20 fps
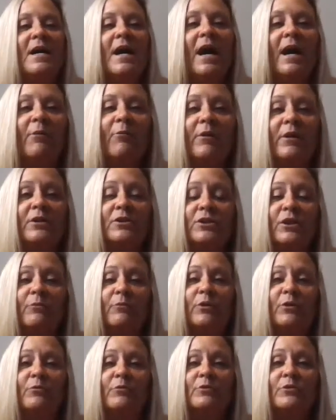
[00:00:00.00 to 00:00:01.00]
I want to share
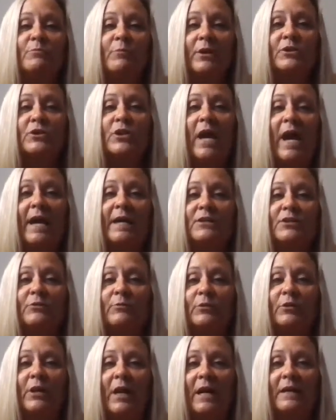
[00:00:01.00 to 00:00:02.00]
with you as much
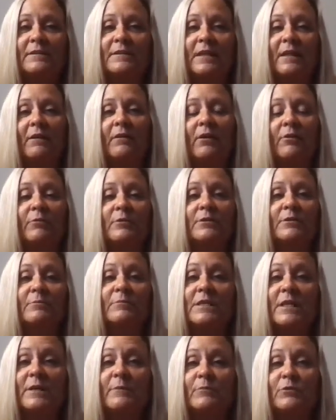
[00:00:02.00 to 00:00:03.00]
actionable content along with some
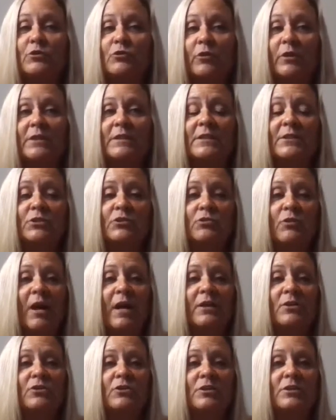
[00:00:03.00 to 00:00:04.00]
tips, tricks, and
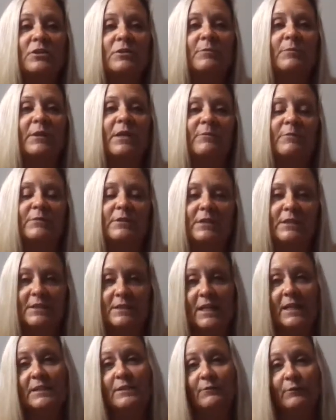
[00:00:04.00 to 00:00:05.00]
strategies to become
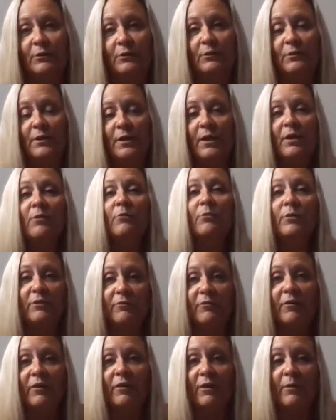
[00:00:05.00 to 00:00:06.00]
successful with
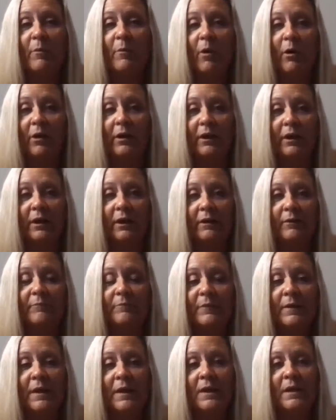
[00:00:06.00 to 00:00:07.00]
affiliate marketing.
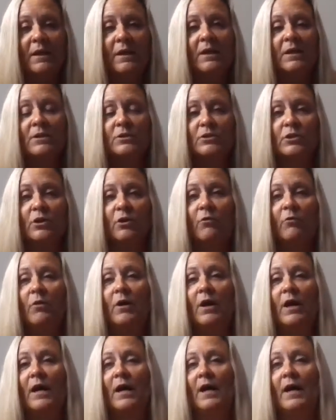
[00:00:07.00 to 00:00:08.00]
So
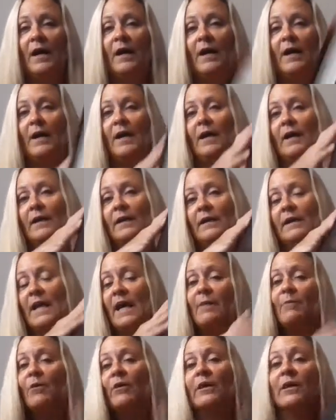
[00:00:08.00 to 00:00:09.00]
I
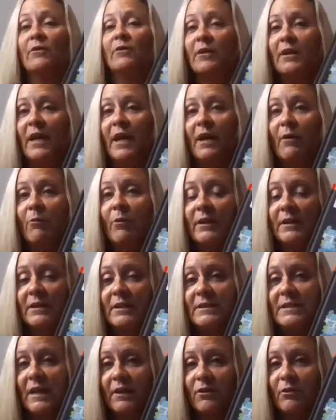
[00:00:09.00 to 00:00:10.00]
came on here today. I wanted to
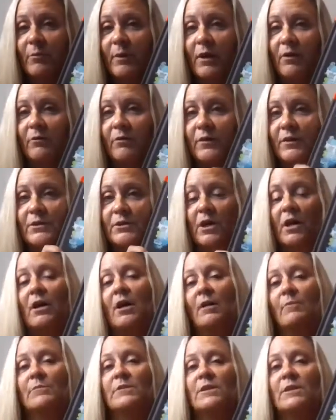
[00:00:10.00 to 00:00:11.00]
tell you about the
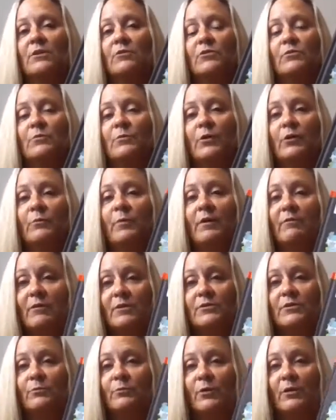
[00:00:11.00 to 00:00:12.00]
.com Secrets book by
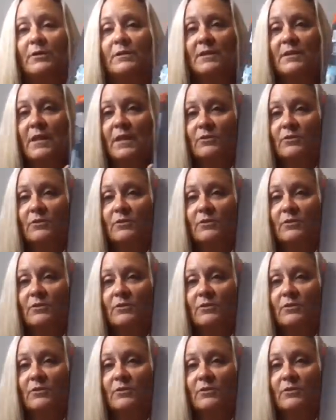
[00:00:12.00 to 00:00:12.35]
Russell Brunson.